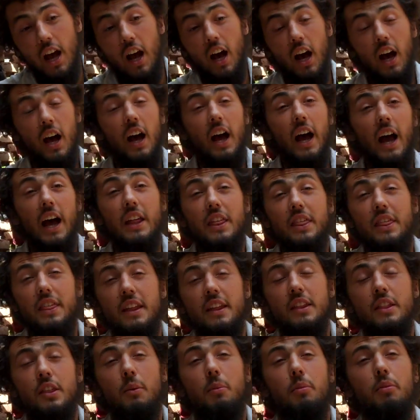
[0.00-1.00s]
I
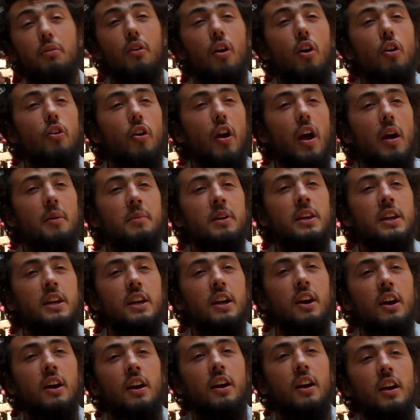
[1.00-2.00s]
think the program
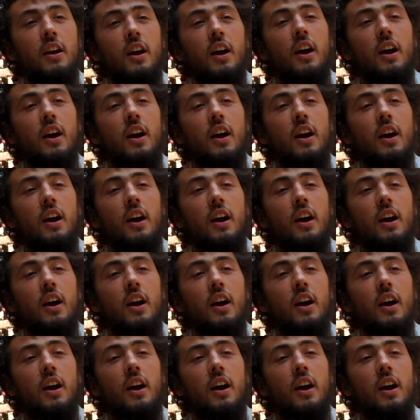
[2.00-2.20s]
here,